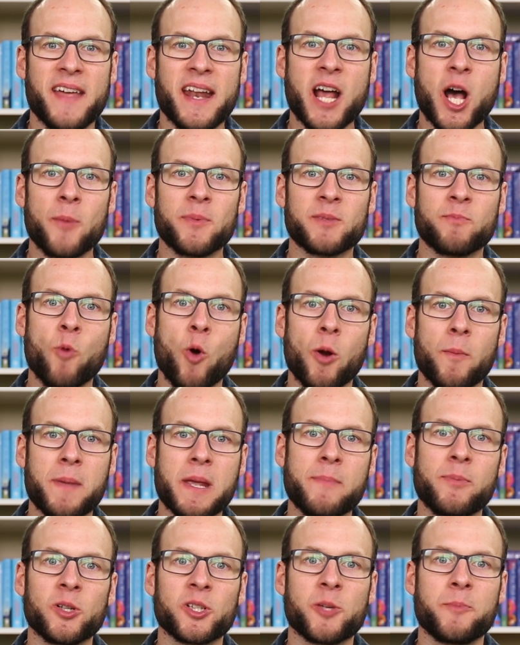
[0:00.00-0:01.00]
that helps more
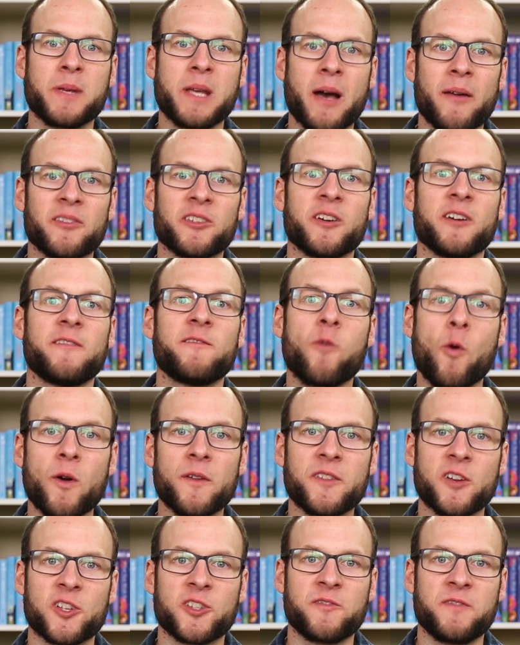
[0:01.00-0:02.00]
people to be able to
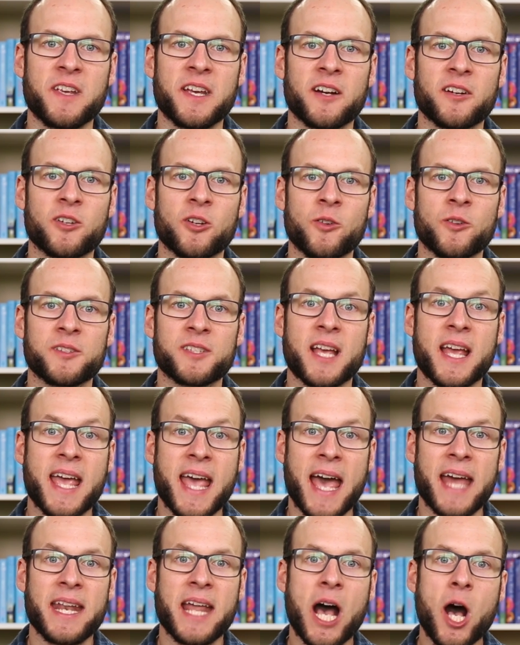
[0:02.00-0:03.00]
afford those vehicles
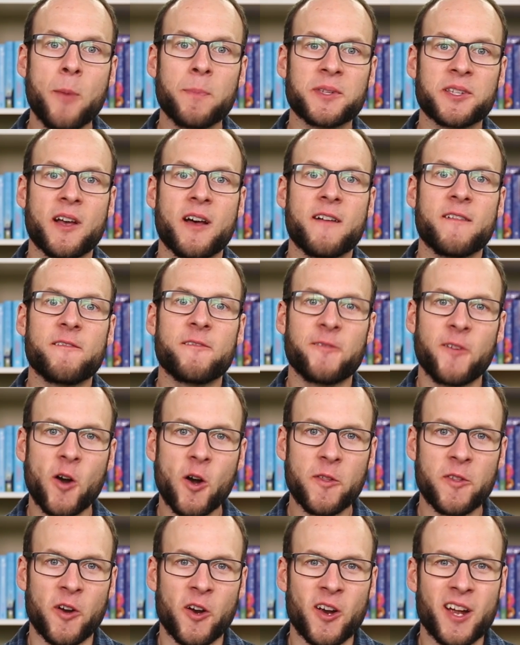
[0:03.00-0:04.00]
and helps
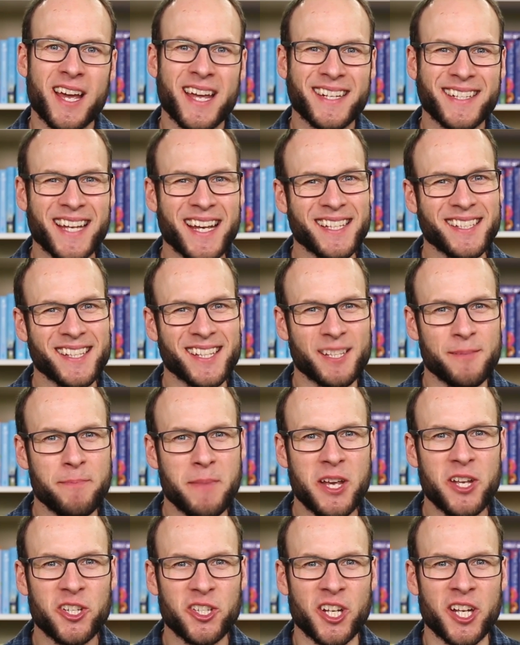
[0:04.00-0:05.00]
further Tesla's
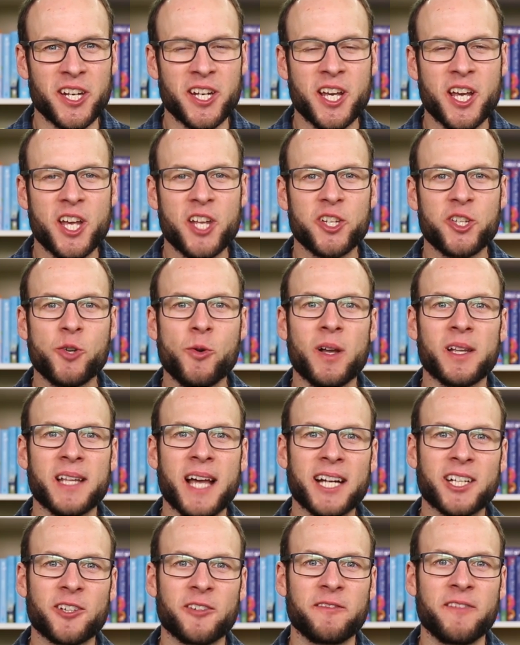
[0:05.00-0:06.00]
mission to
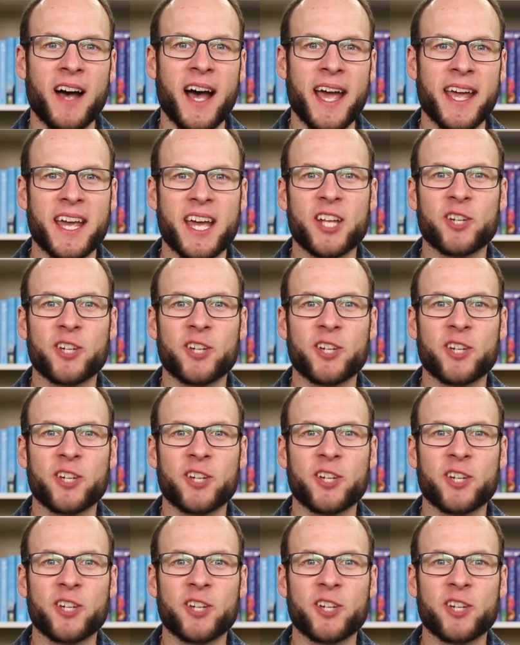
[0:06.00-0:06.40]
electrify